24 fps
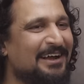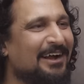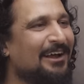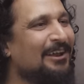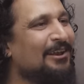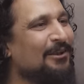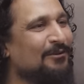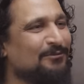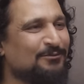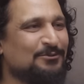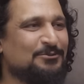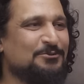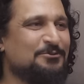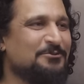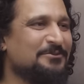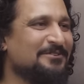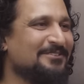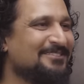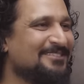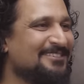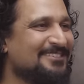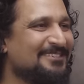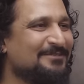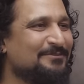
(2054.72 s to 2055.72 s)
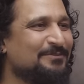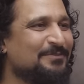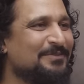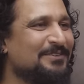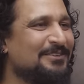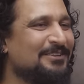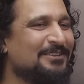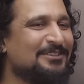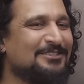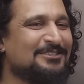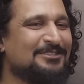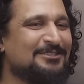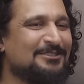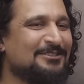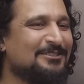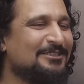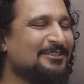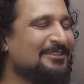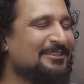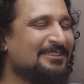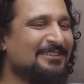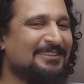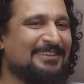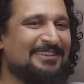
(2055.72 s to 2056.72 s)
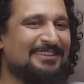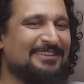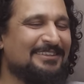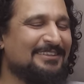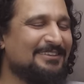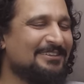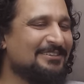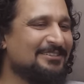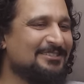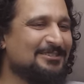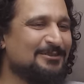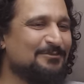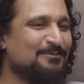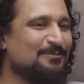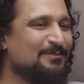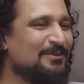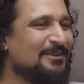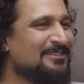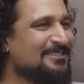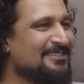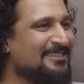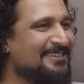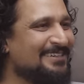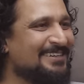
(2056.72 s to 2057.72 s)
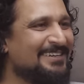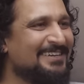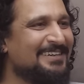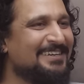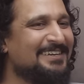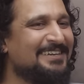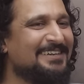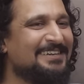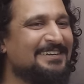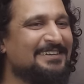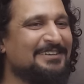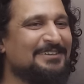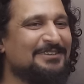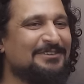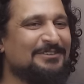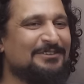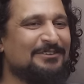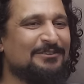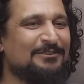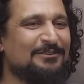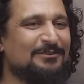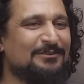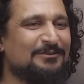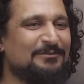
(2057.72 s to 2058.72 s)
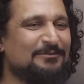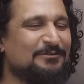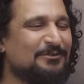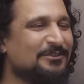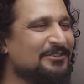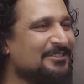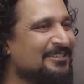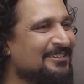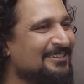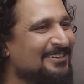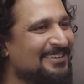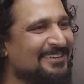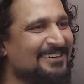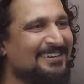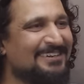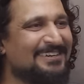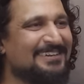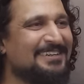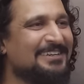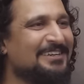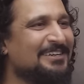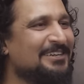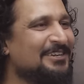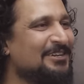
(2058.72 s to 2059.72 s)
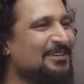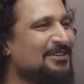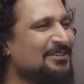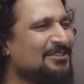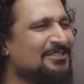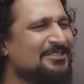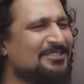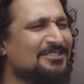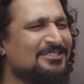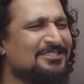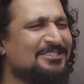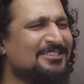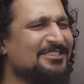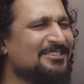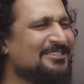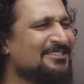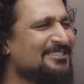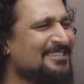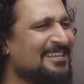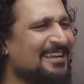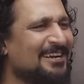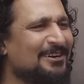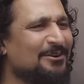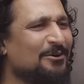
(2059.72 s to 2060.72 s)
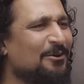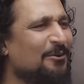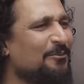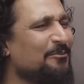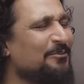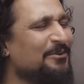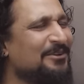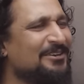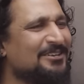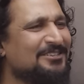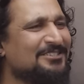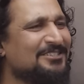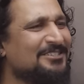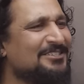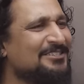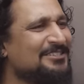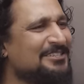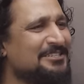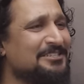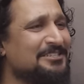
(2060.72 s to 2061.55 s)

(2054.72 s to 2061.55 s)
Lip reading: I love scooters. The simplicity, the versatility is just, that combination is